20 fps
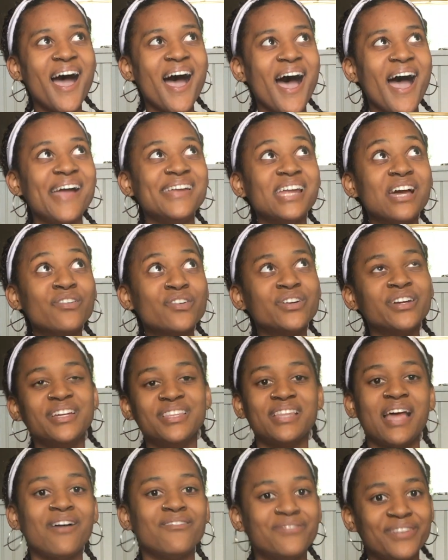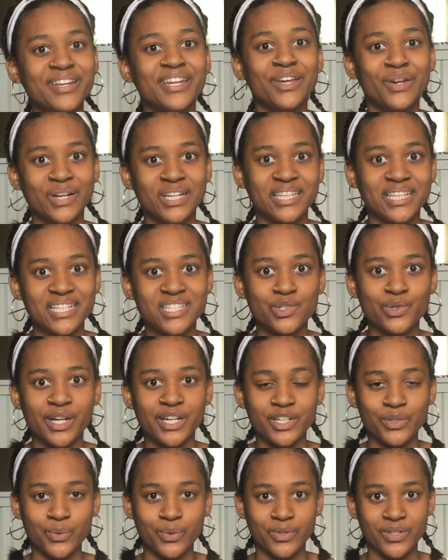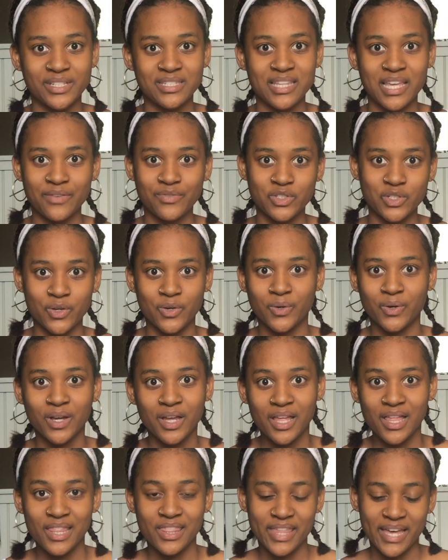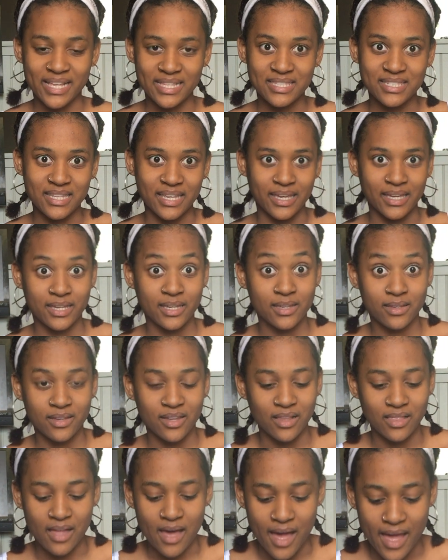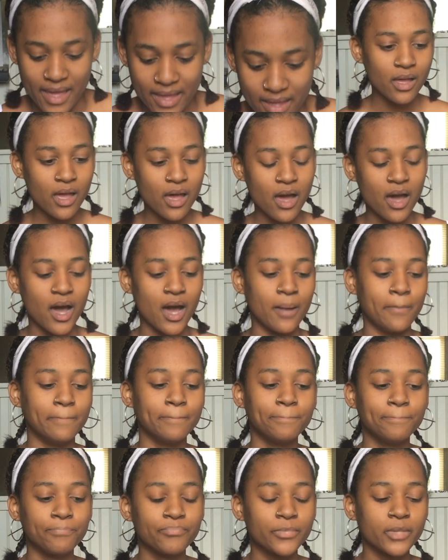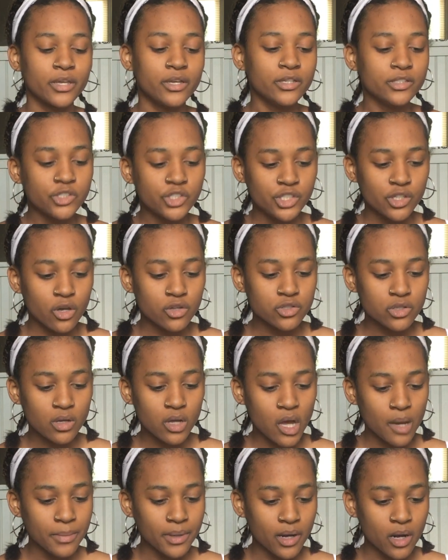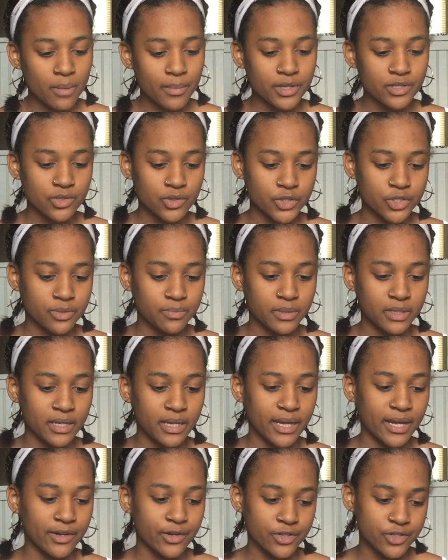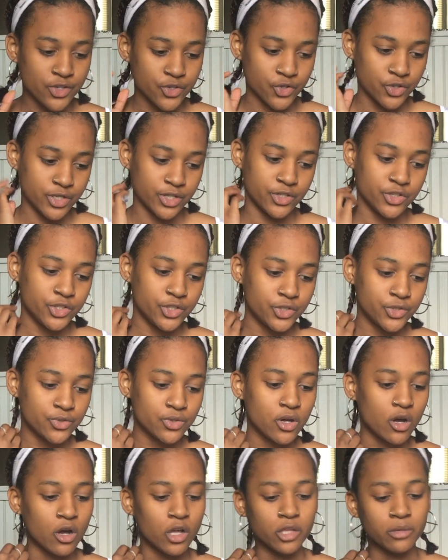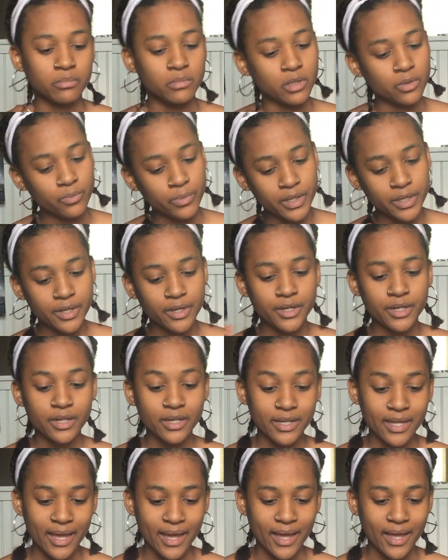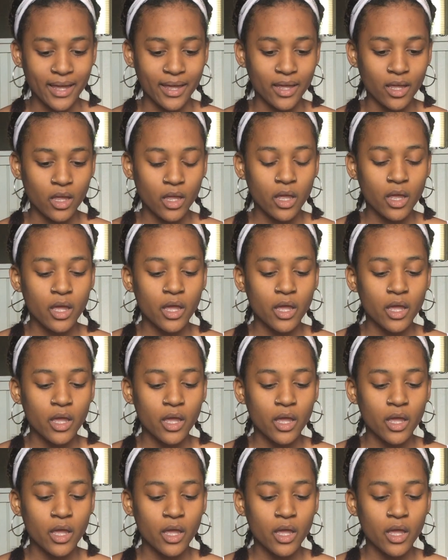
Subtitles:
I never in that video at least threatened to ruin his life, so that's, like, a lie. She also commented on my social media, and her sister did too, calling me weird and gay.